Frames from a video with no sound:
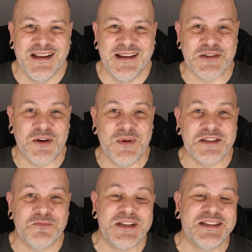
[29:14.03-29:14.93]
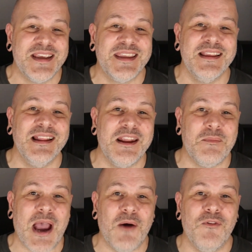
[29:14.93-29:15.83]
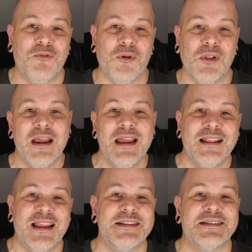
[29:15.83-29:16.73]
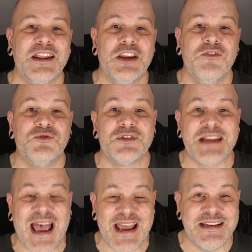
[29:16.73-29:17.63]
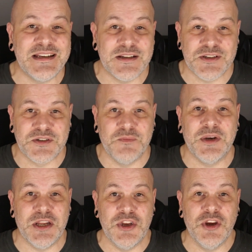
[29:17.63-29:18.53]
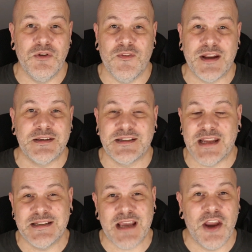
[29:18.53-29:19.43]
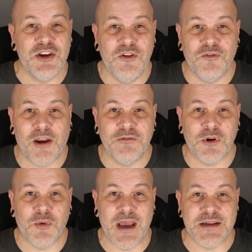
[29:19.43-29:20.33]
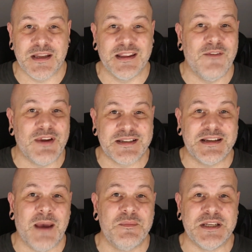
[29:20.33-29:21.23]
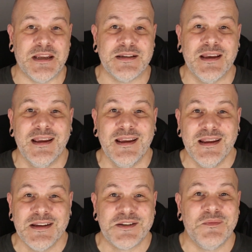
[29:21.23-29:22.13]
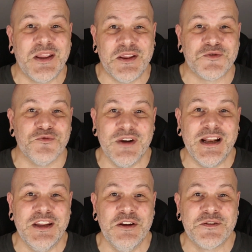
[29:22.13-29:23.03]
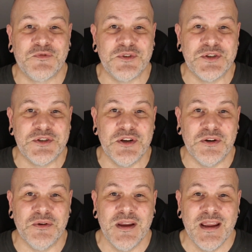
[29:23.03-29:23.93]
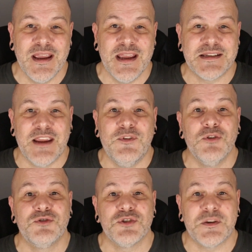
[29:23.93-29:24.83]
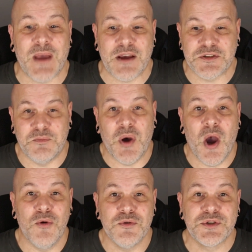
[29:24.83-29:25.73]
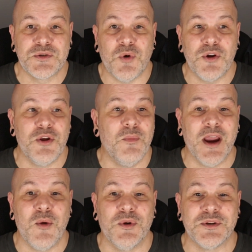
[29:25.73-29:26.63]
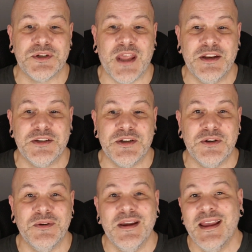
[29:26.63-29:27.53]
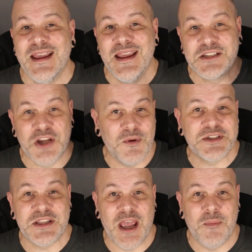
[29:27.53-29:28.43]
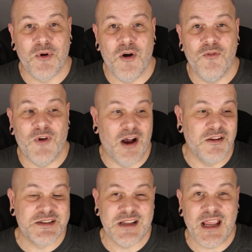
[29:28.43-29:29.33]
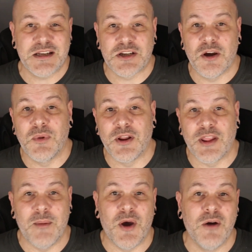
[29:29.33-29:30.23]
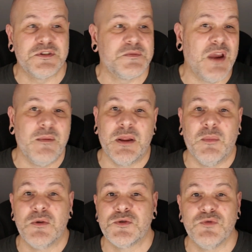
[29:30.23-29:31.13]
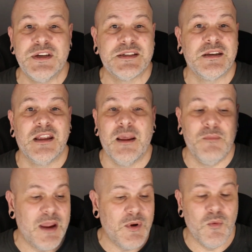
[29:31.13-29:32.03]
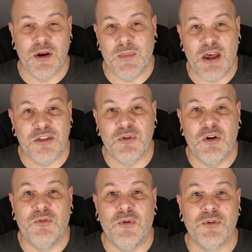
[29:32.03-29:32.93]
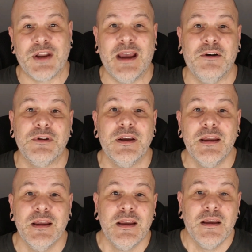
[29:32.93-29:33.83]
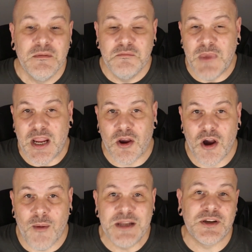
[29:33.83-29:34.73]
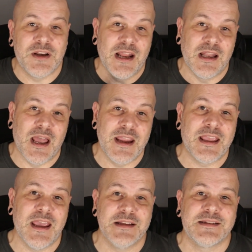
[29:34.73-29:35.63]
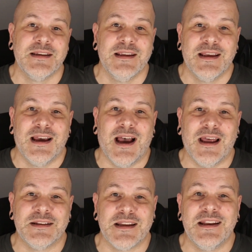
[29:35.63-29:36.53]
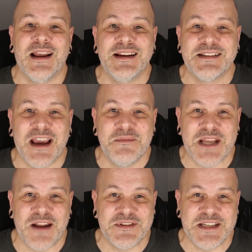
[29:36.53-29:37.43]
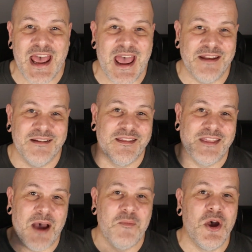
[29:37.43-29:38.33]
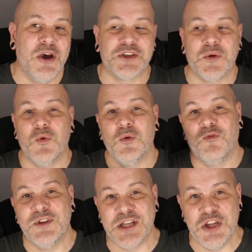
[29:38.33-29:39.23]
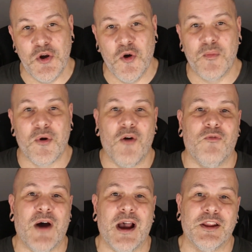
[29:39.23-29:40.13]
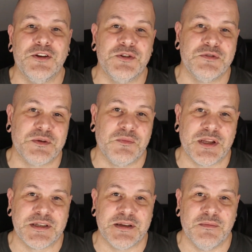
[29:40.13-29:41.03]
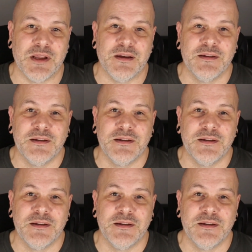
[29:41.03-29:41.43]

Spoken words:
So it's particularly powerful. Let's say that you've just added somebody new, you've sent out a new friend request and they've accepted. Something that's really useful to do is if you're just about to post, what you might want to then do is go onto their profile, select a couple of their posts, maybe the most recent, then maybe one about 3 or 4 down, make a comment on it, like it, and 9 times out of 10, that person will visit your profile and do something similar.